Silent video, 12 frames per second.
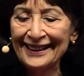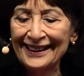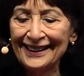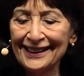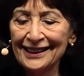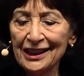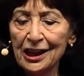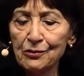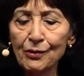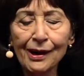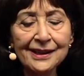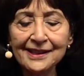
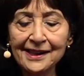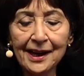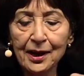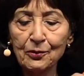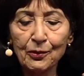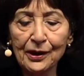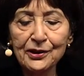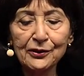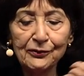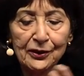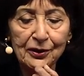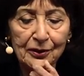Amongst our
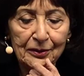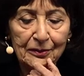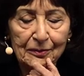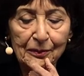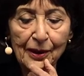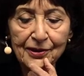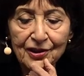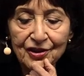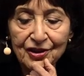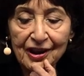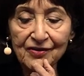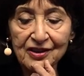wonderful modern
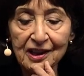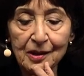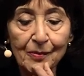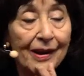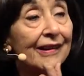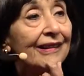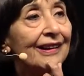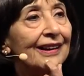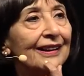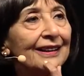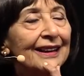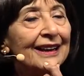chefs in
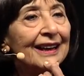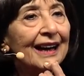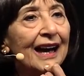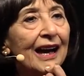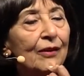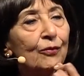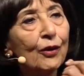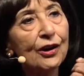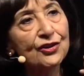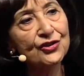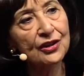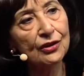America, I watched a